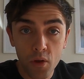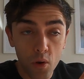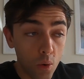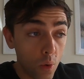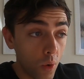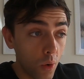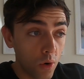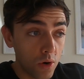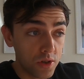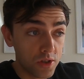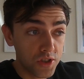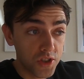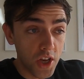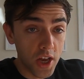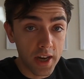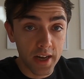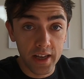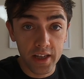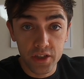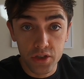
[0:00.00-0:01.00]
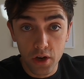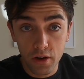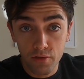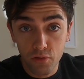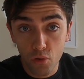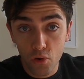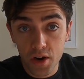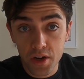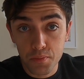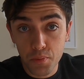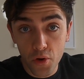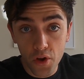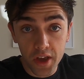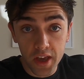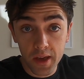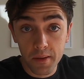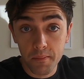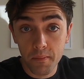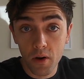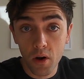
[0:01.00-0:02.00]
or certainly to avoid putting
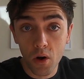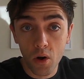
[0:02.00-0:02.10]
him